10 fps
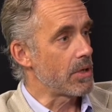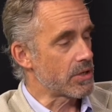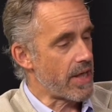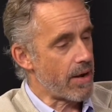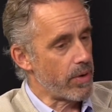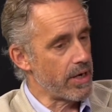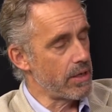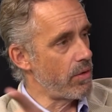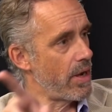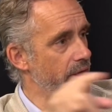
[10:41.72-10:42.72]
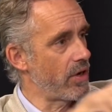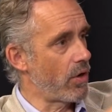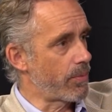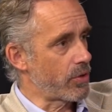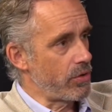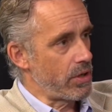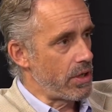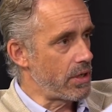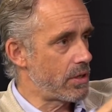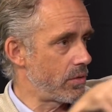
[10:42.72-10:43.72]
because that way you have an
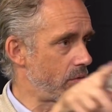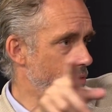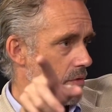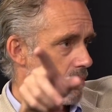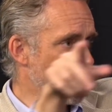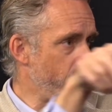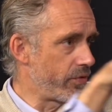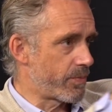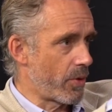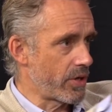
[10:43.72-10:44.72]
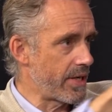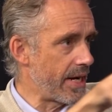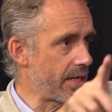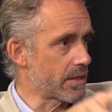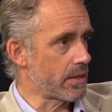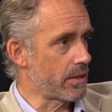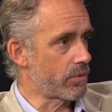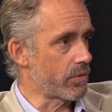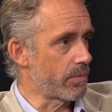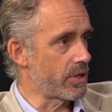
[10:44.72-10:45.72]
opportunity to sort of move spontaneously
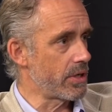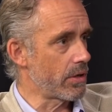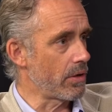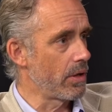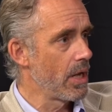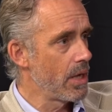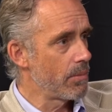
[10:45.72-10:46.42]
through the material.